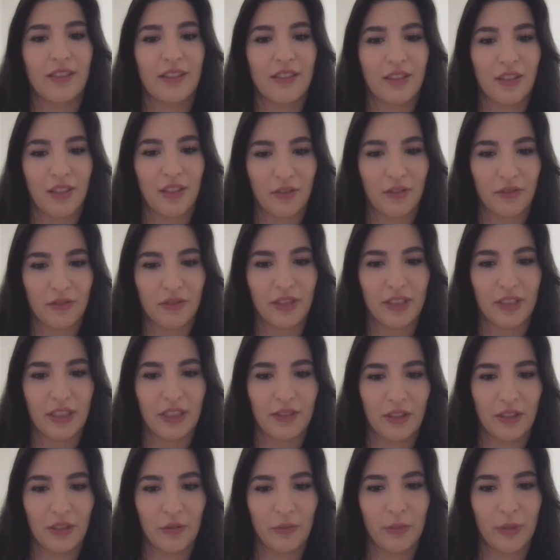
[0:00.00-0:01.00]
software
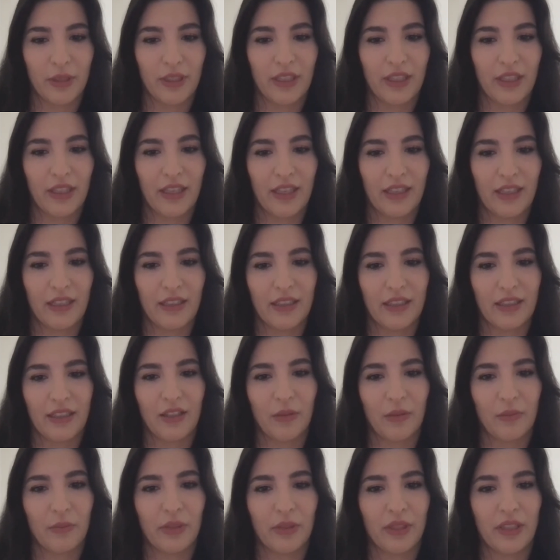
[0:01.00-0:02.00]
developer at a
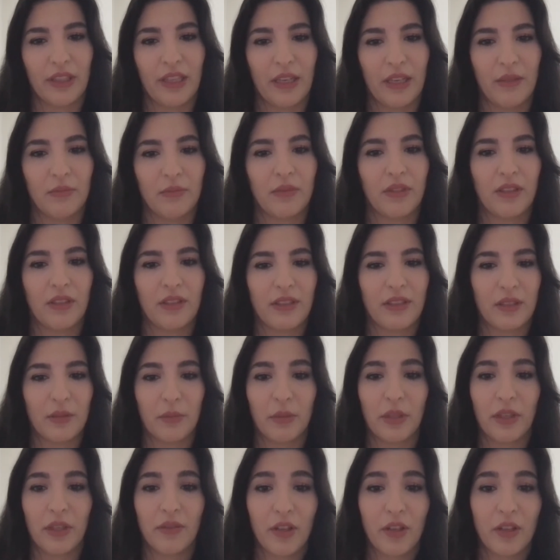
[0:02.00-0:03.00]
company named
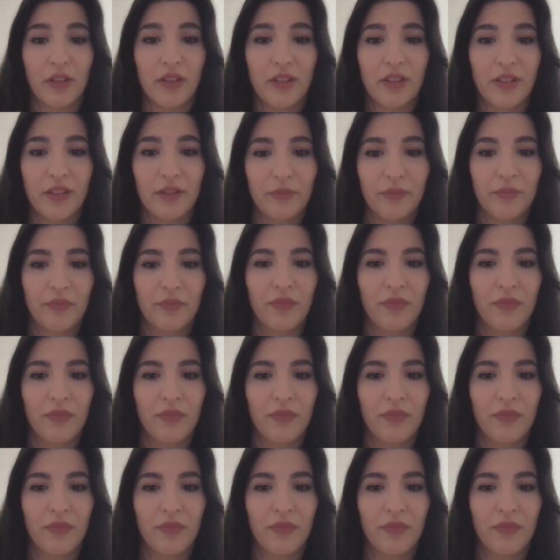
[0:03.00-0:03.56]
SpringWorks.